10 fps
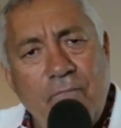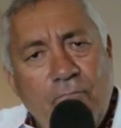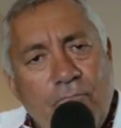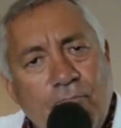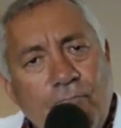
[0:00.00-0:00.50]
who
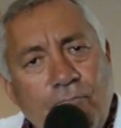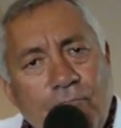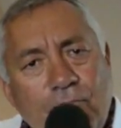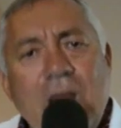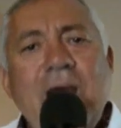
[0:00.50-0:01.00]
recently
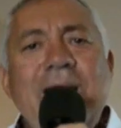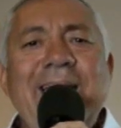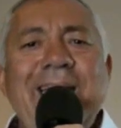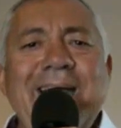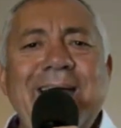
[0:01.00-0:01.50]
paid a
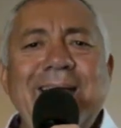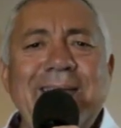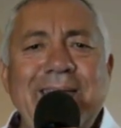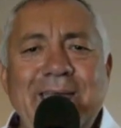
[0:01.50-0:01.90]
two hundred